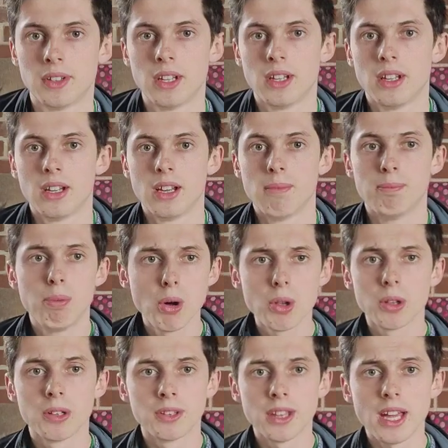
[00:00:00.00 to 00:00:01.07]
But that is
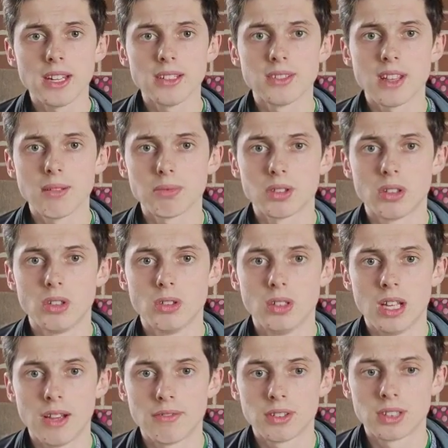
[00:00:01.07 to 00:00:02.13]
absolutely
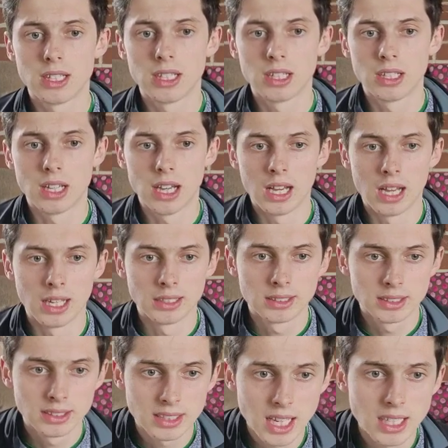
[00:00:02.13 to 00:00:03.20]
everything aside
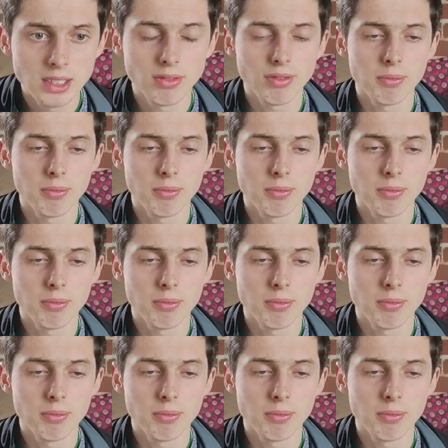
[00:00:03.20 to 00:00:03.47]
from that.